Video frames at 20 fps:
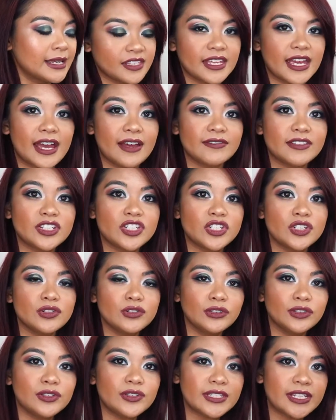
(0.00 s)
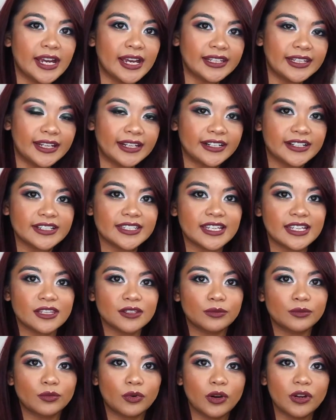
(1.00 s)
So they have the 2 loose highlighters in
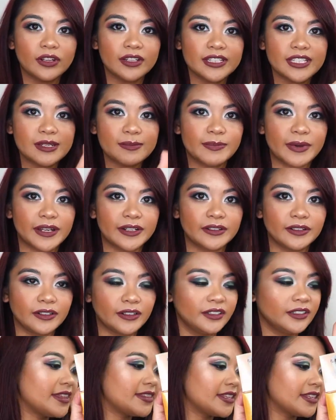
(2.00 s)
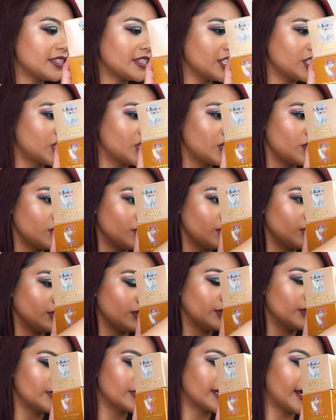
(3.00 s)
the royalty bundle and then the 2
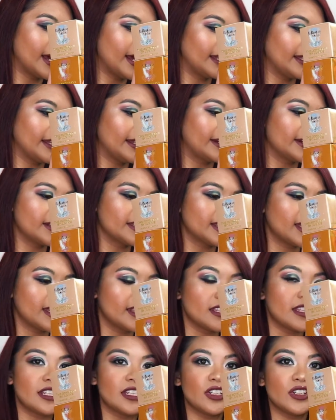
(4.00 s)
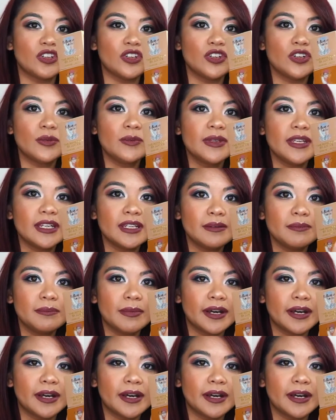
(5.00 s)
loose highlighters in the Nubian